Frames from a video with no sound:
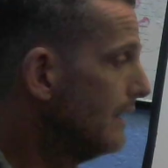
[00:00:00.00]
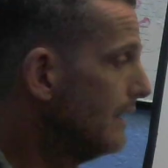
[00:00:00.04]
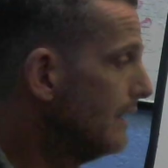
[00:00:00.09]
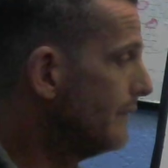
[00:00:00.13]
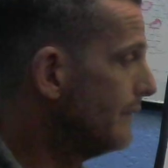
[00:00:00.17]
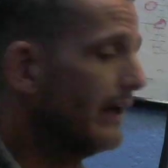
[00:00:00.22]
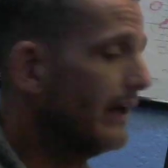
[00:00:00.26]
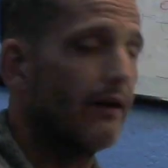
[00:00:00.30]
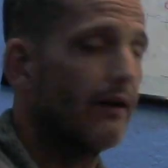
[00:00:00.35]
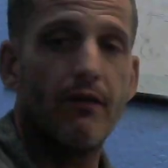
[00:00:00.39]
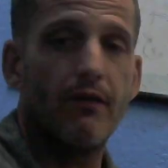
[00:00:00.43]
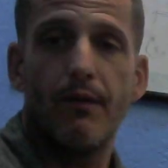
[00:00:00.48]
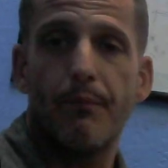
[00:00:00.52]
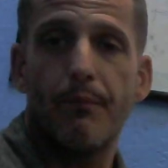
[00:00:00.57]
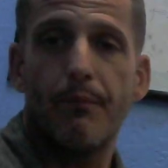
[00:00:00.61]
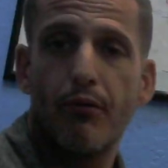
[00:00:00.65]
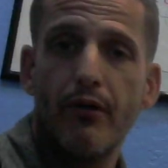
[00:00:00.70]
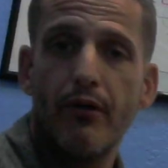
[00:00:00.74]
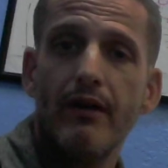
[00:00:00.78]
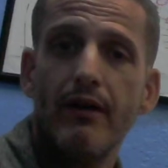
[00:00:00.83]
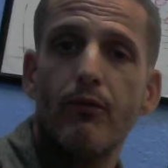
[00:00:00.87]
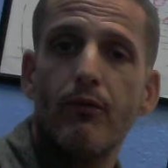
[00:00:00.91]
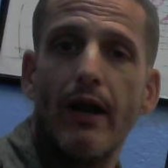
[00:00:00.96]
that are the
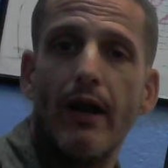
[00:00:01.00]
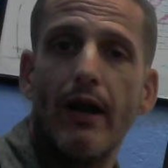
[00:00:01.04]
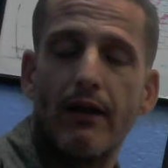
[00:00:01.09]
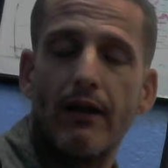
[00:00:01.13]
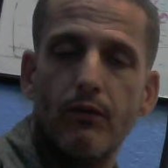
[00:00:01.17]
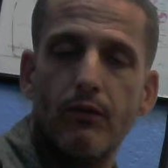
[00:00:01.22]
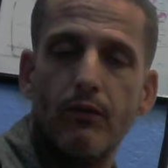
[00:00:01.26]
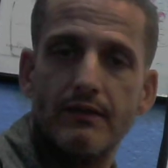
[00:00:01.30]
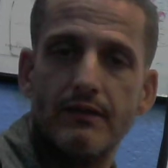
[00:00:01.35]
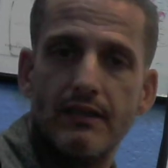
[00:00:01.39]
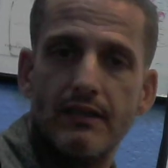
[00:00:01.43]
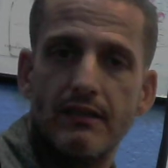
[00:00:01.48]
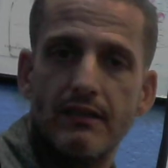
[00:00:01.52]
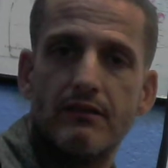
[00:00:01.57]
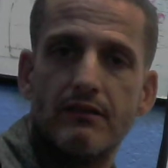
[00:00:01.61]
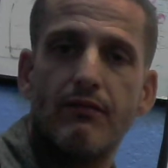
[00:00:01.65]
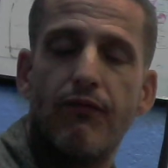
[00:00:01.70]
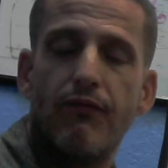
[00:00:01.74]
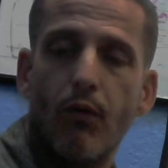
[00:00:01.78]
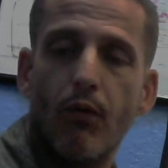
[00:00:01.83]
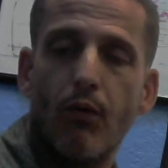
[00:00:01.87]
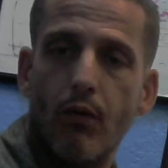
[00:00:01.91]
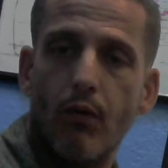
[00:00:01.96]
prerequisites
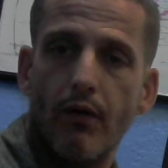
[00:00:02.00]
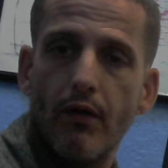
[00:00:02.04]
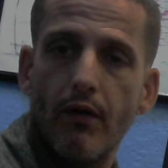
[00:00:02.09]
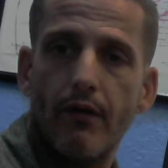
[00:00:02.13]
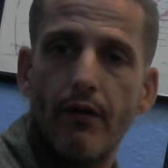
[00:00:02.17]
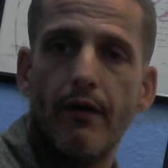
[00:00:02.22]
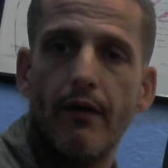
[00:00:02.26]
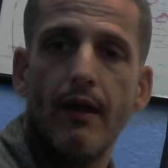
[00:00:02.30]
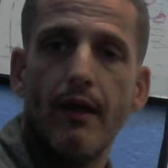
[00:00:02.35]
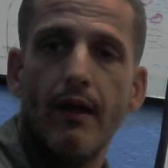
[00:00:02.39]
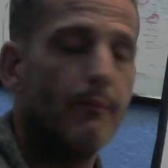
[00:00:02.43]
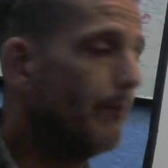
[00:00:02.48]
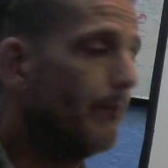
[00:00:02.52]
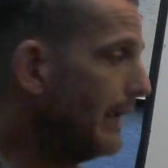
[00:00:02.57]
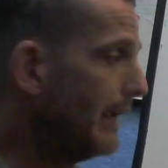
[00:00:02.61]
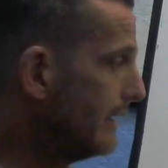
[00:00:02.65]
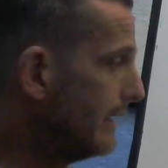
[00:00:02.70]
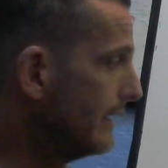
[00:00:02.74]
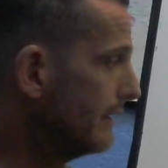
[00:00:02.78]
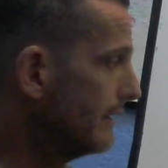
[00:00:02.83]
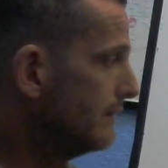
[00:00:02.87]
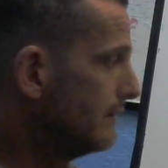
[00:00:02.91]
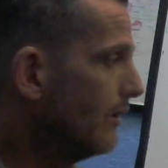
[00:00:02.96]
for
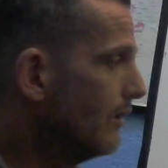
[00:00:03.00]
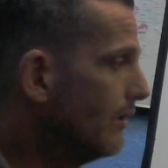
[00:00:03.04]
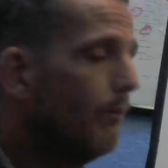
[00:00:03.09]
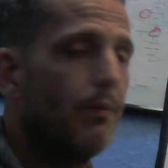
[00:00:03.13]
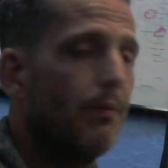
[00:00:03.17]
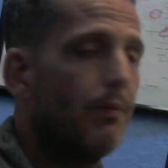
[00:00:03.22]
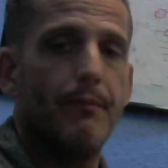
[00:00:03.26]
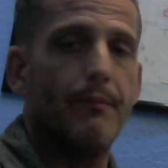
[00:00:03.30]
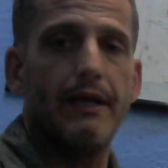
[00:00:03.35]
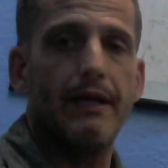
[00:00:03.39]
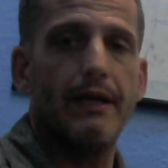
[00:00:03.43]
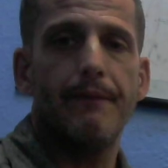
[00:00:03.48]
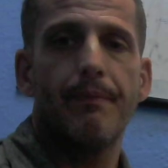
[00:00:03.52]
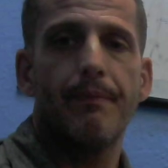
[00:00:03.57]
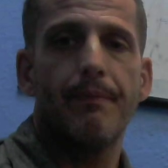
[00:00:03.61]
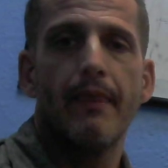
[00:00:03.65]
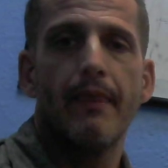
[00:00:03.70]
making dopamine.